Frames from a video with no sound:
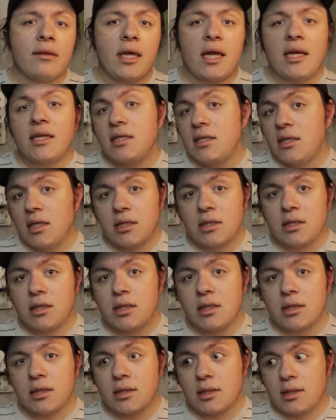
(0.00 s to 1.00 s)
that it
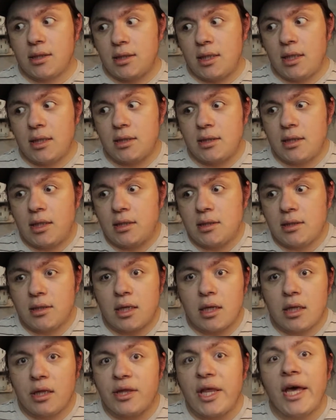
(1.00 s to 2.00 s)
doesn't exist, that it's
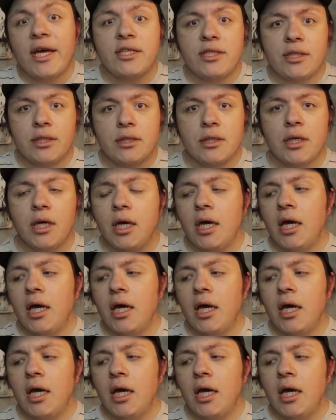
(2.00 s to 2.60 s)
like a legend.